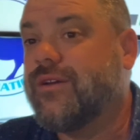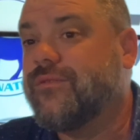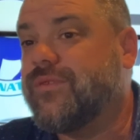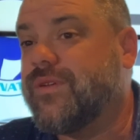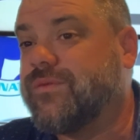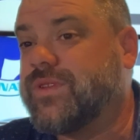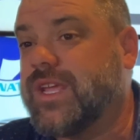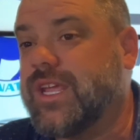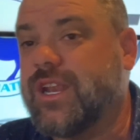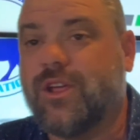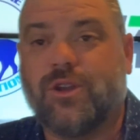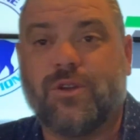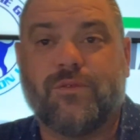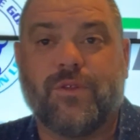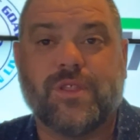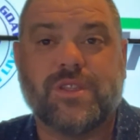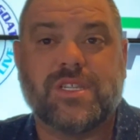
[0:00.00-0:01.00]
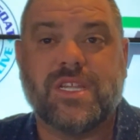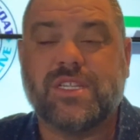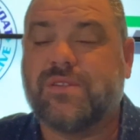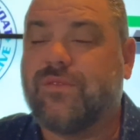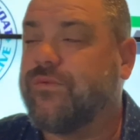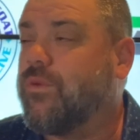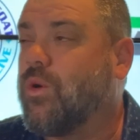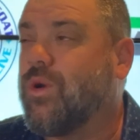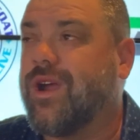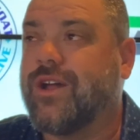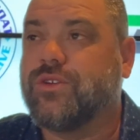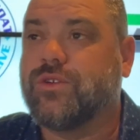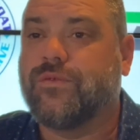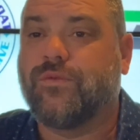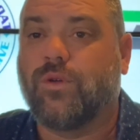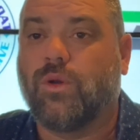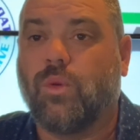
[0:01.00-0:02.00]
1500 for the season,
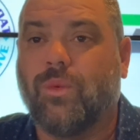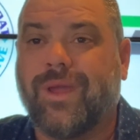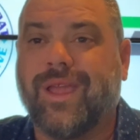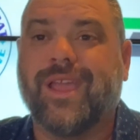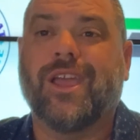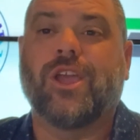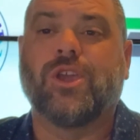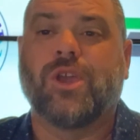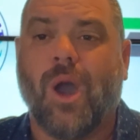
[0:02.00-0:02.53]
400 for a week.